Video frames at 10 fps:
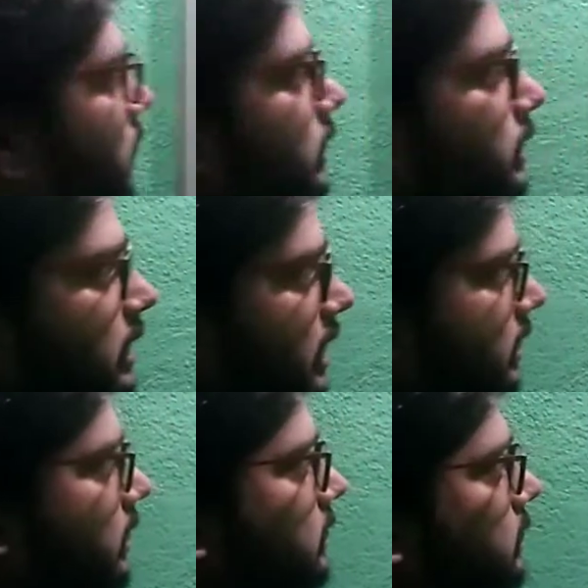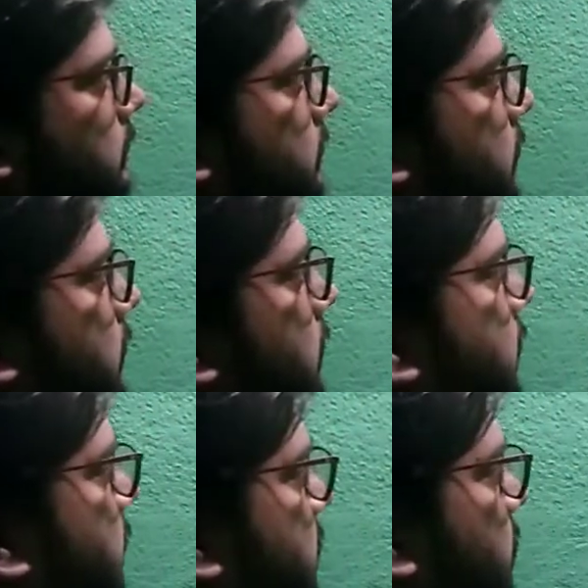that is
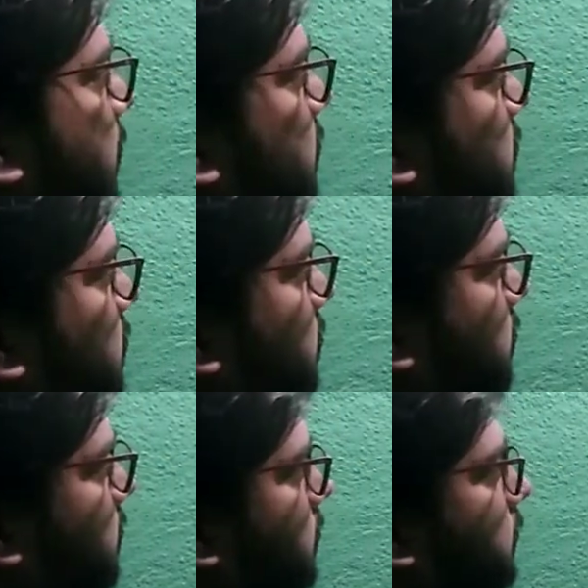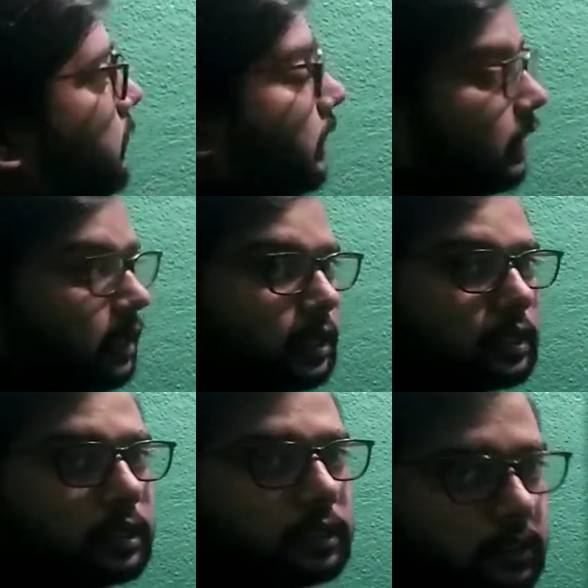this mass,
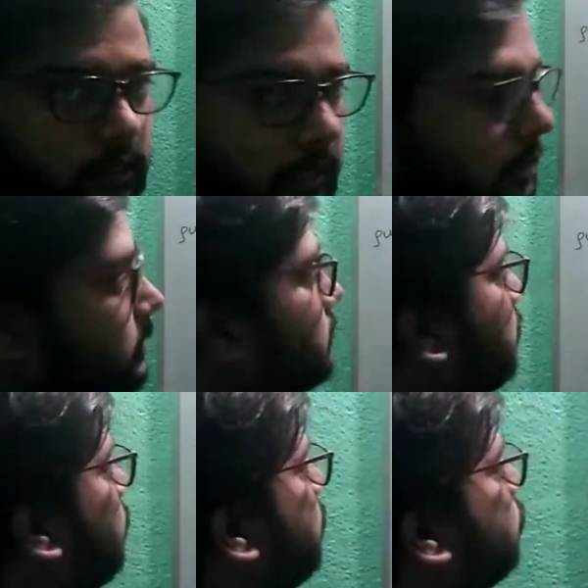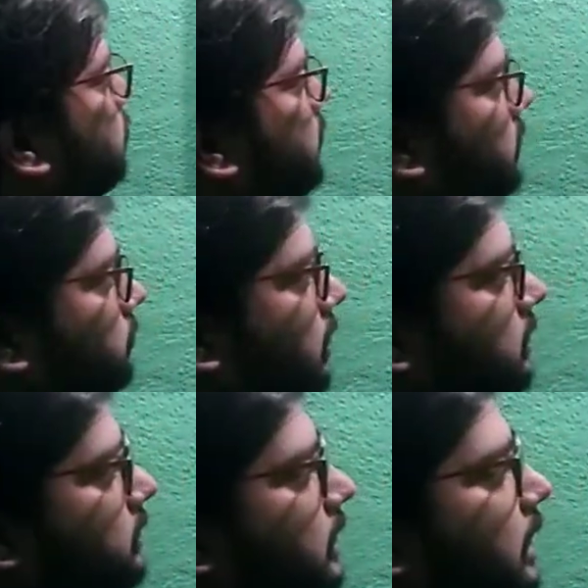that is equal to this
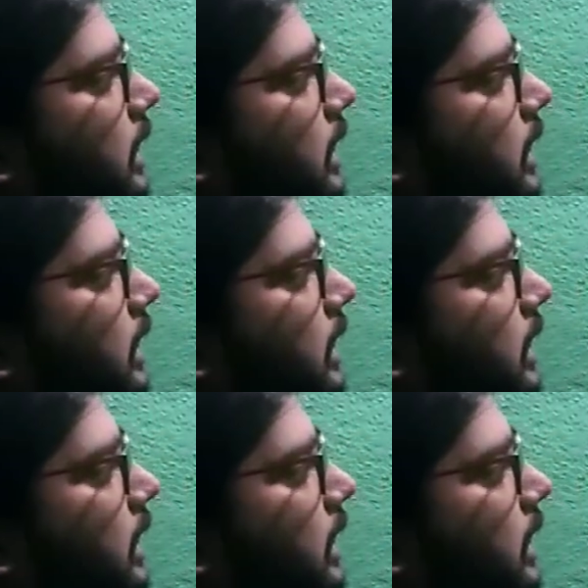mass